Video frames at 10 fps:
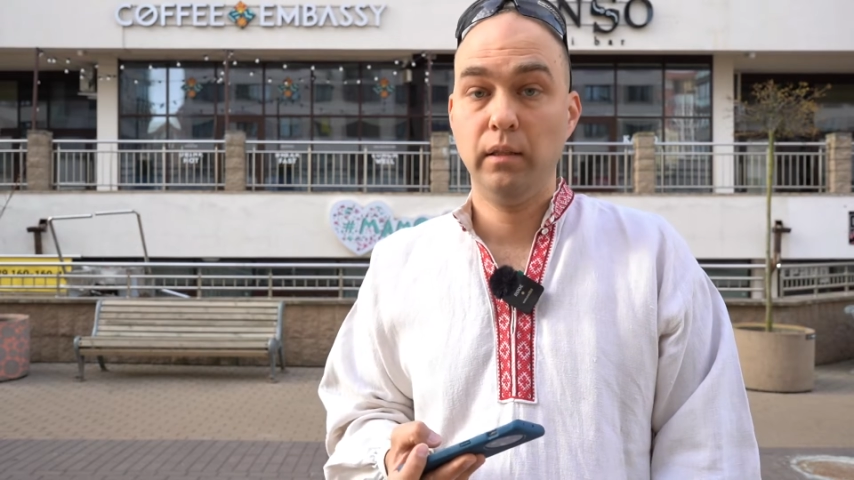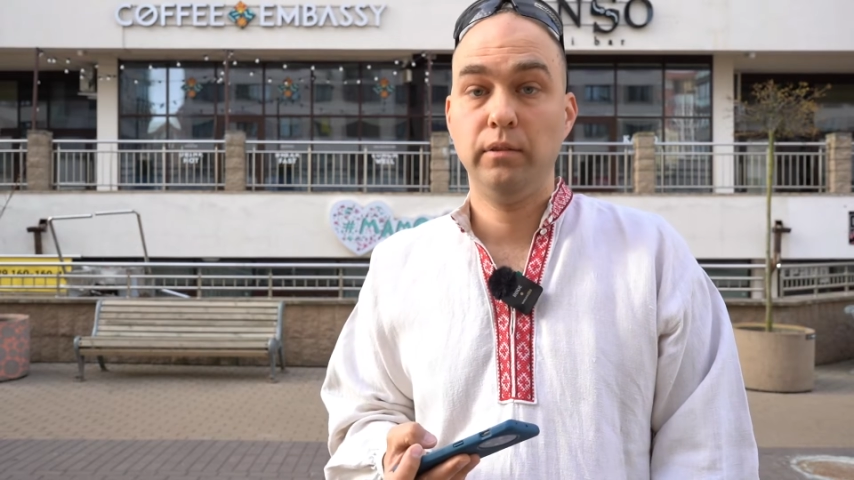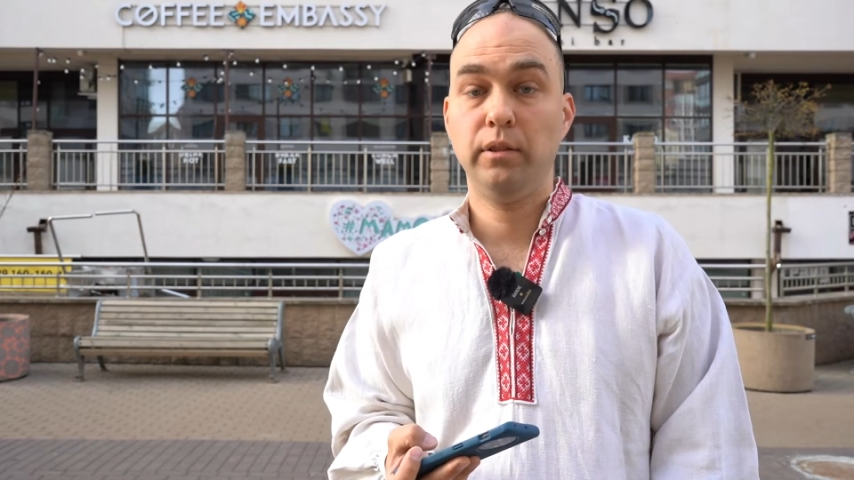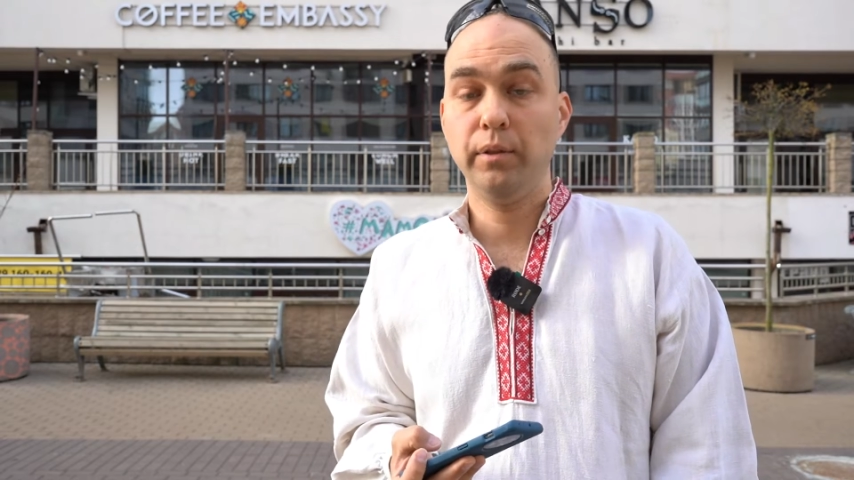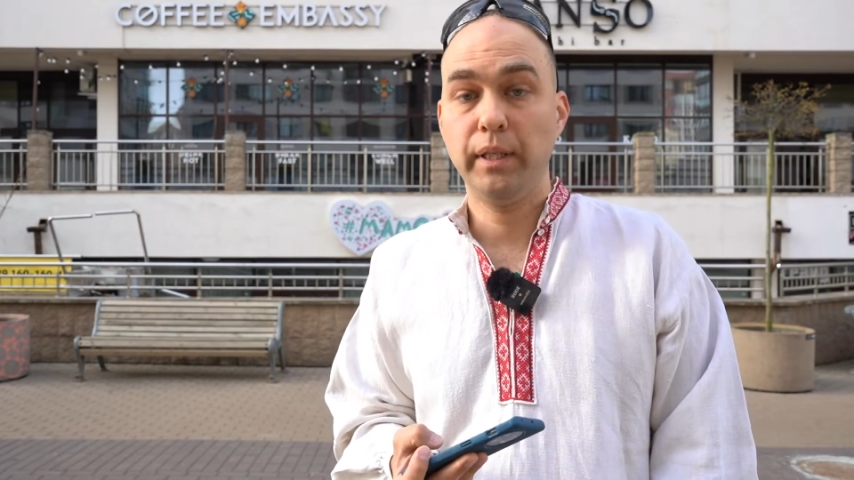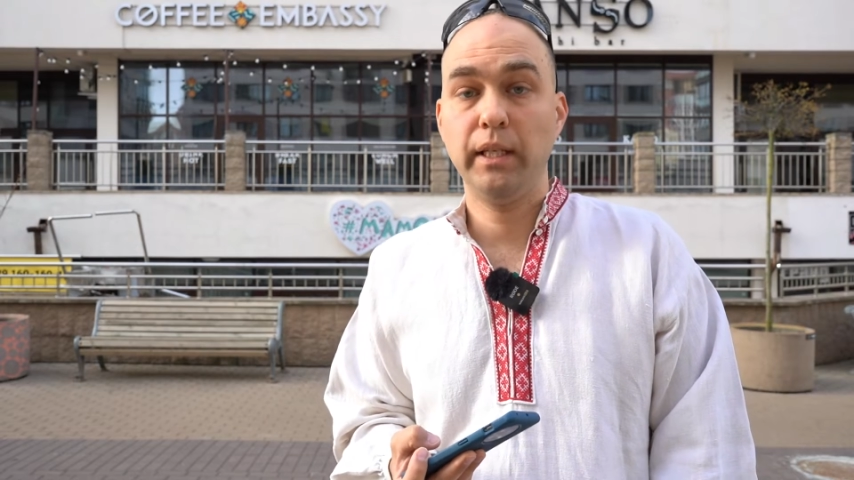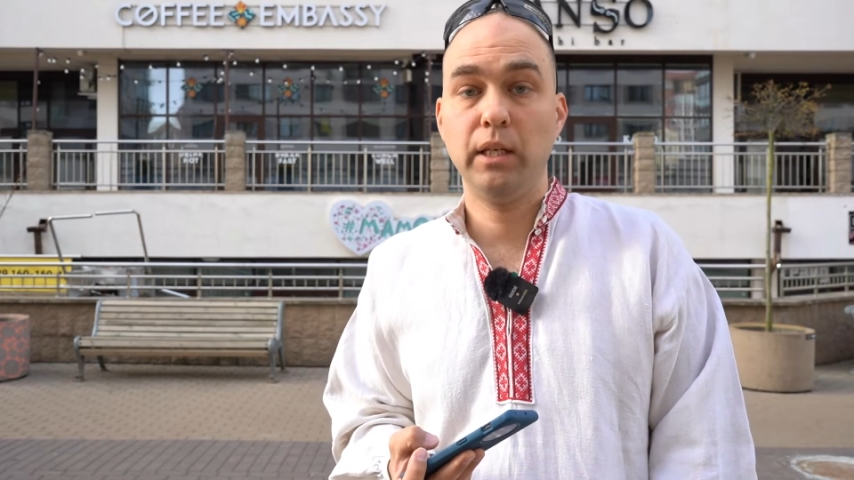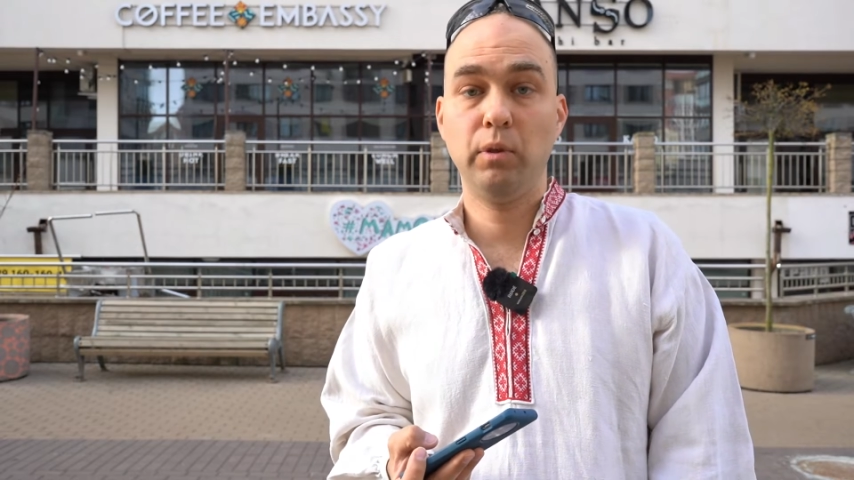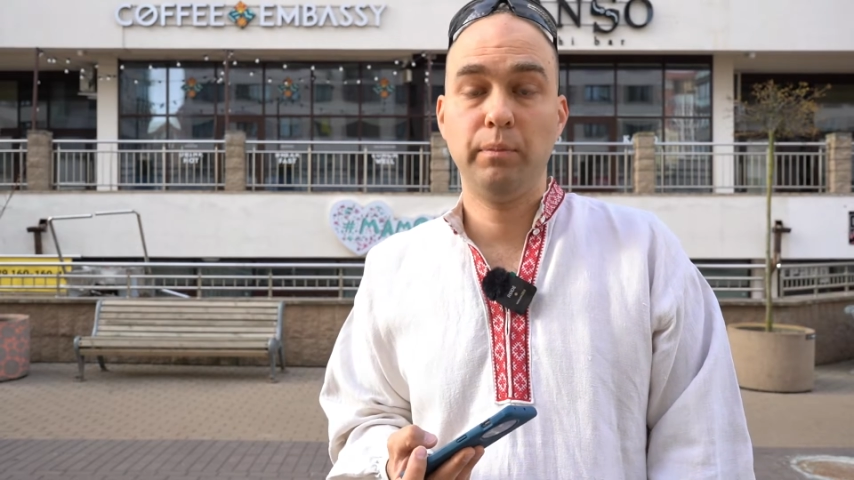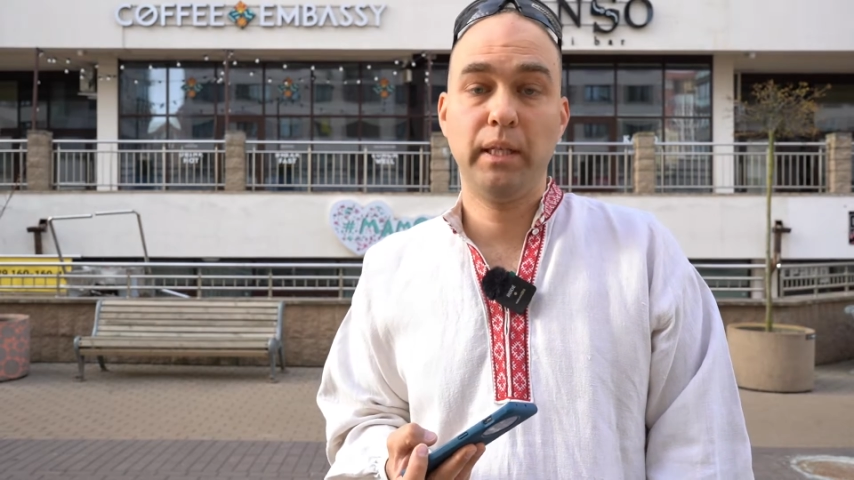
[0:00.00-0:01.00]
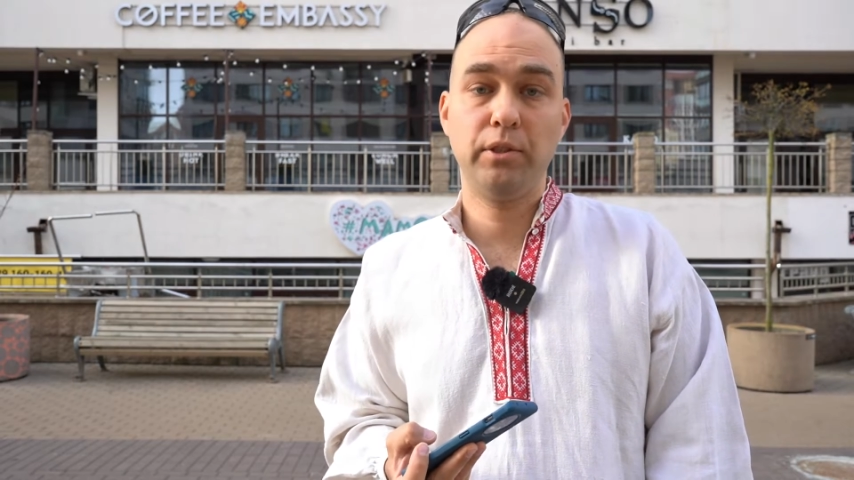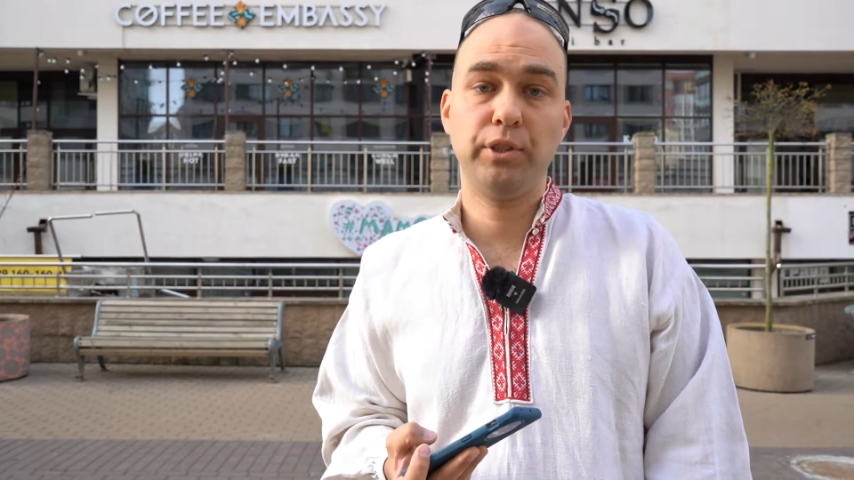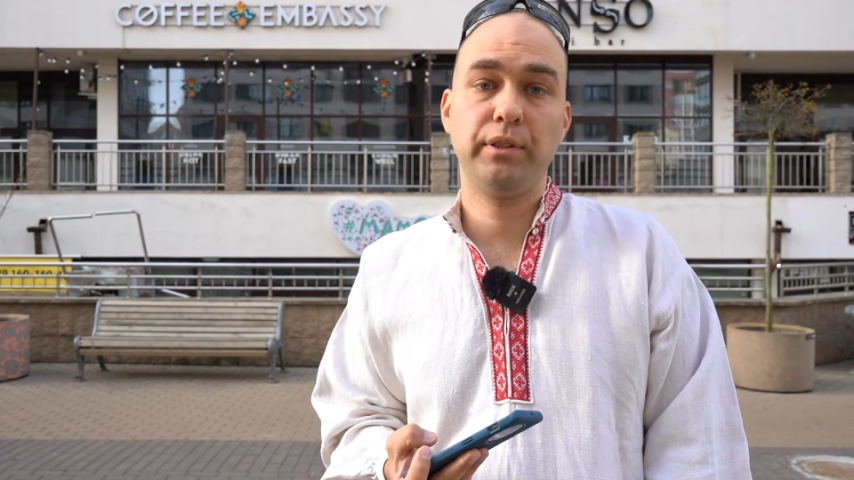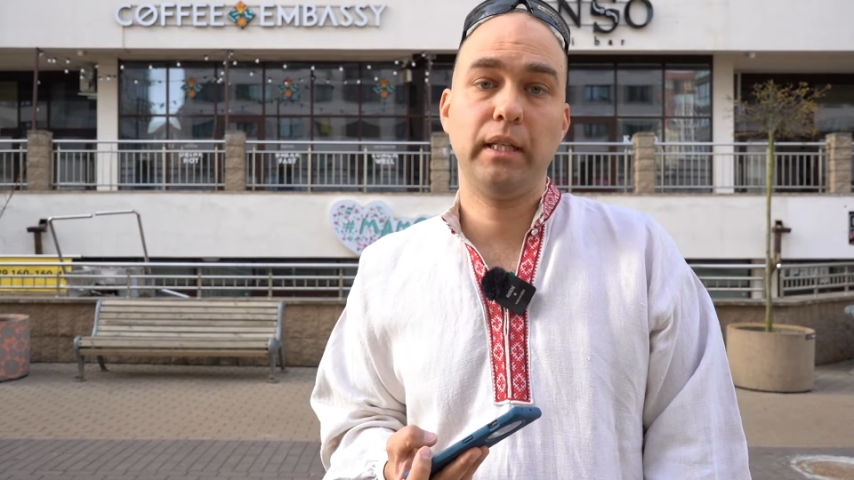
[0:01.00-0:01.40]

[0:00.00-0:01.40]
So here we might just